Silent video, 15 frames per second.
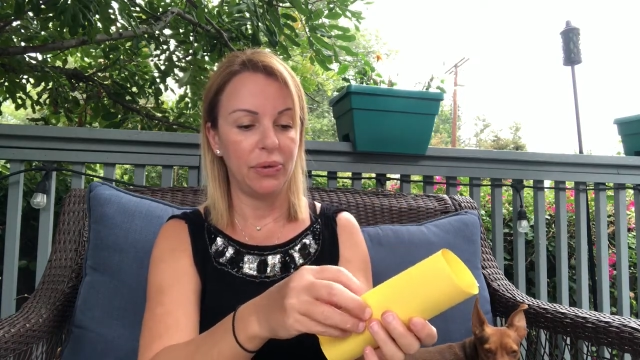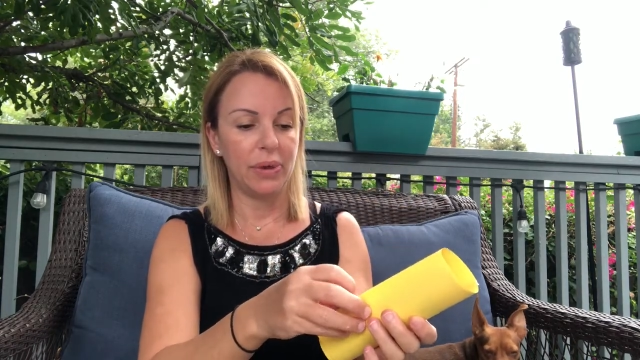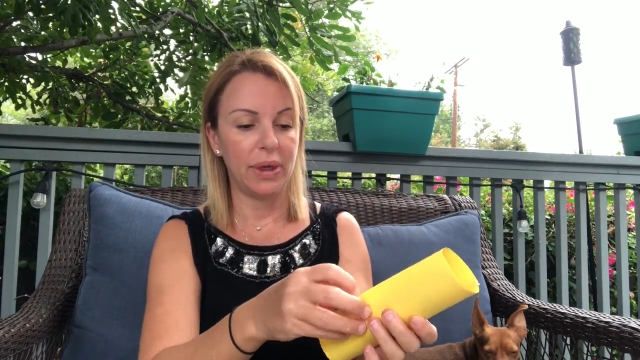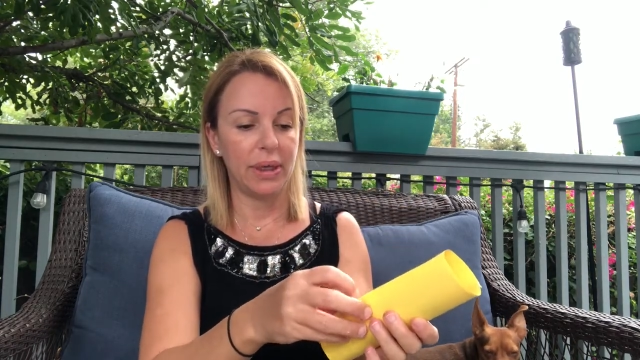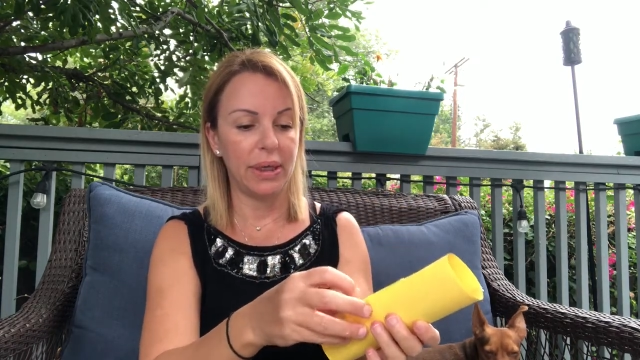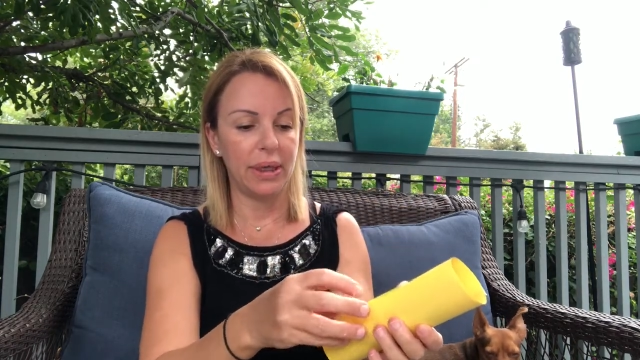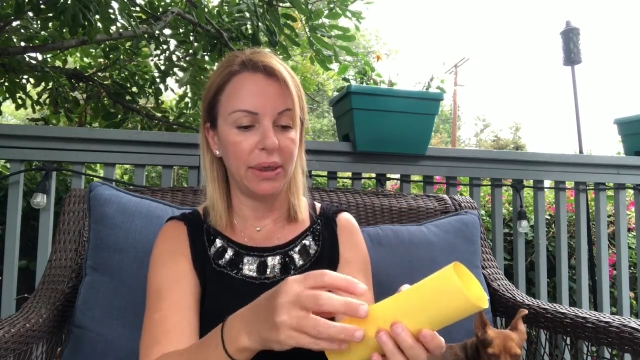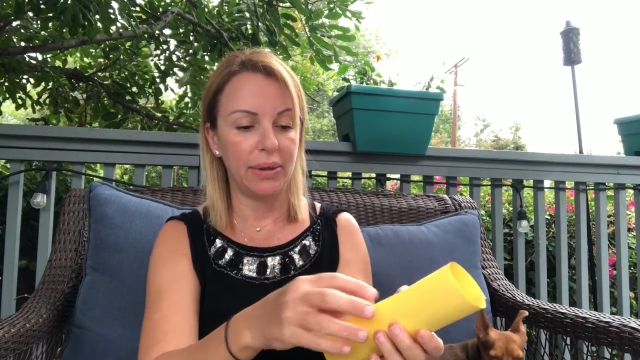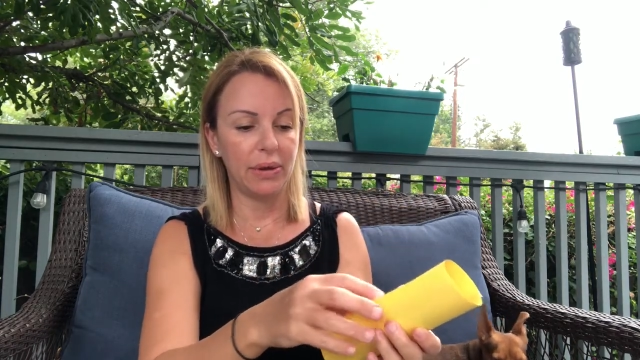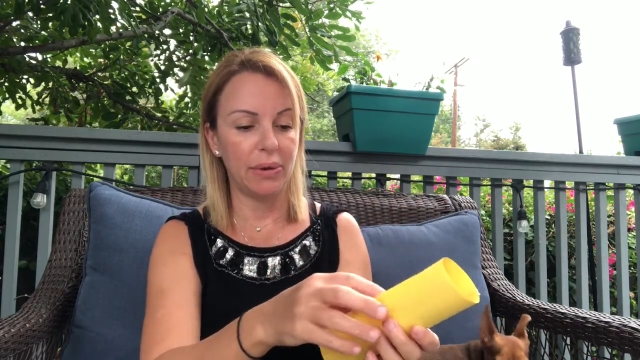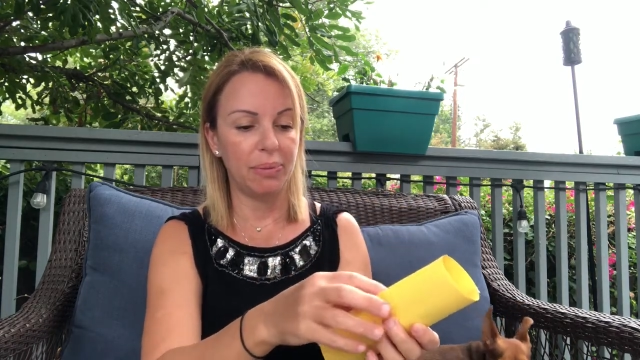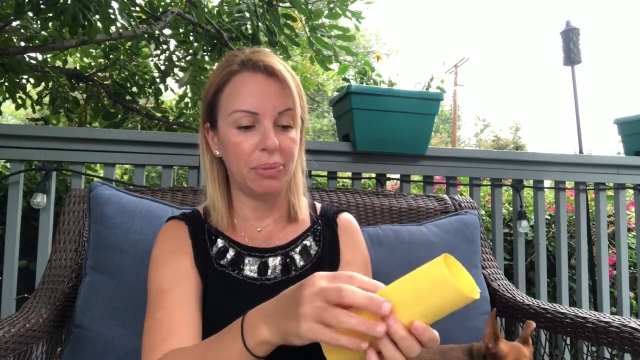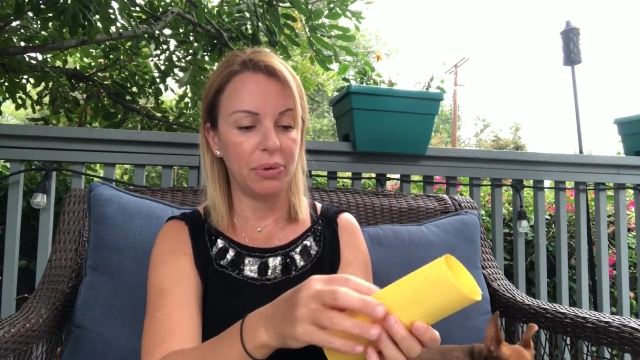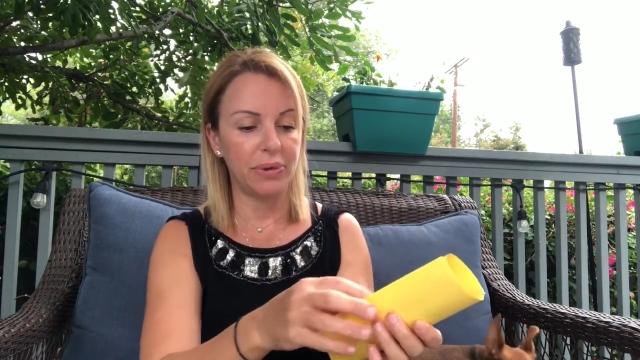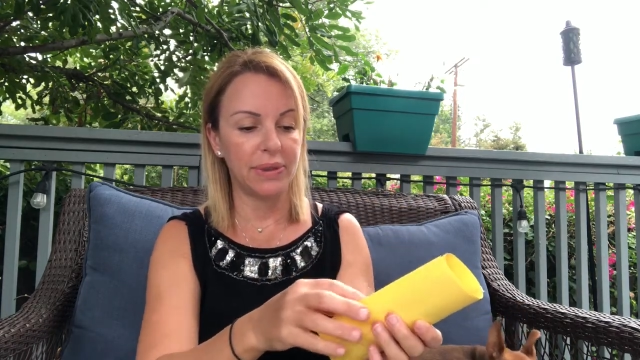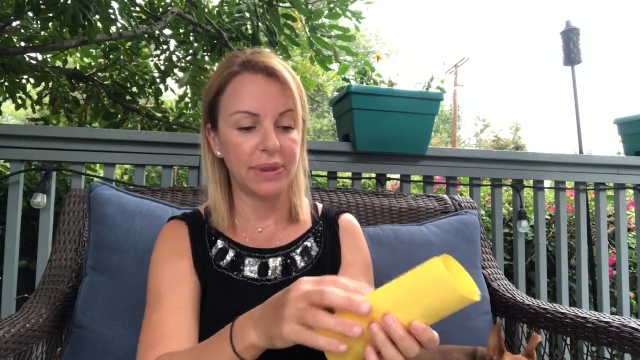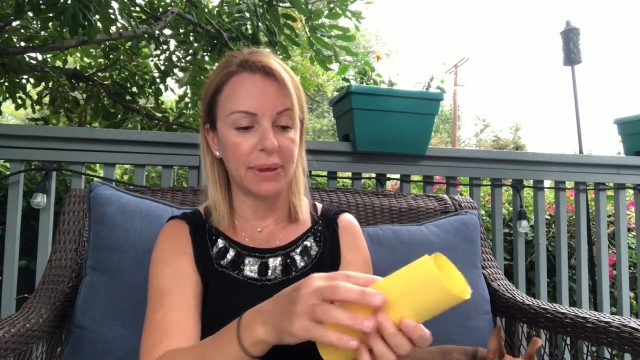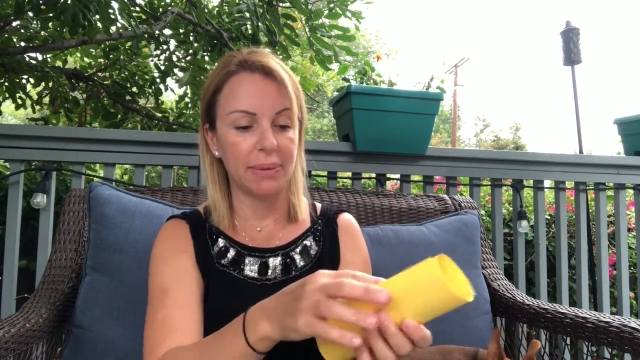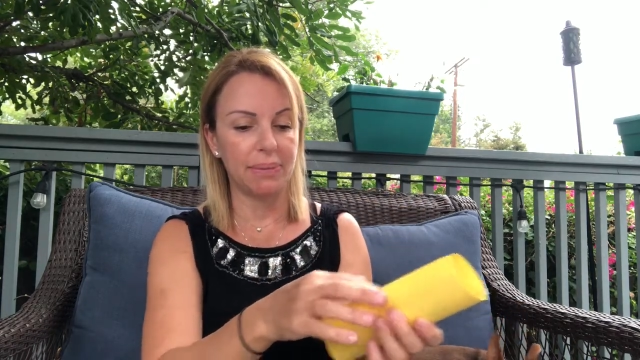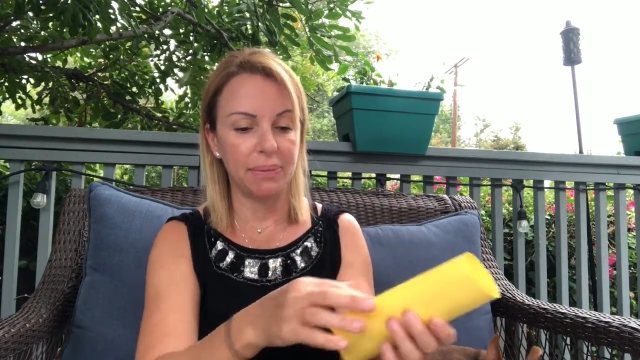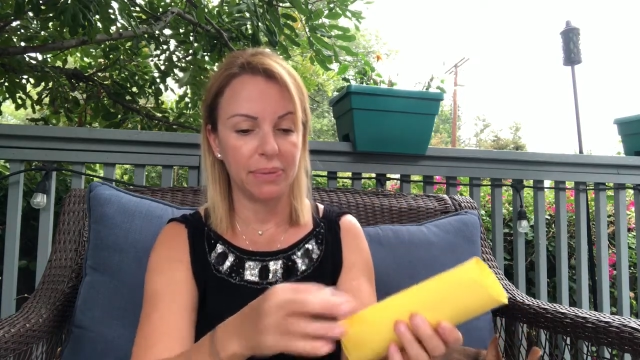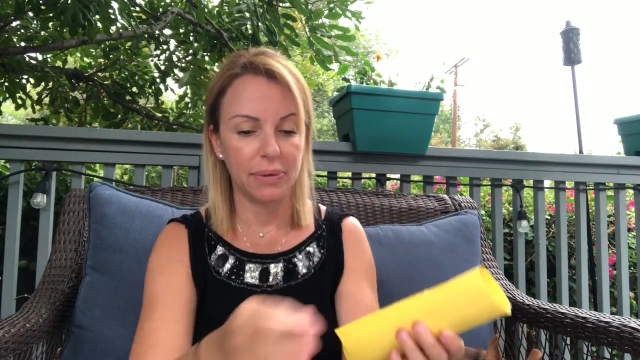can either put
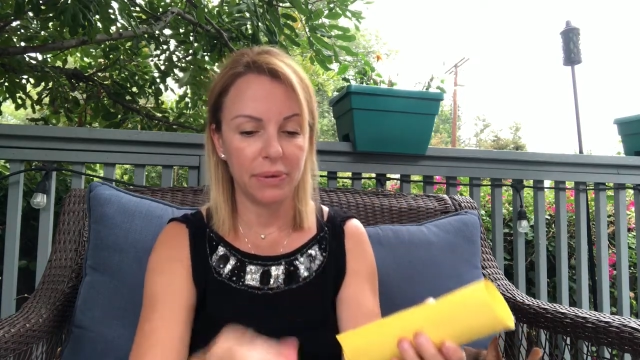some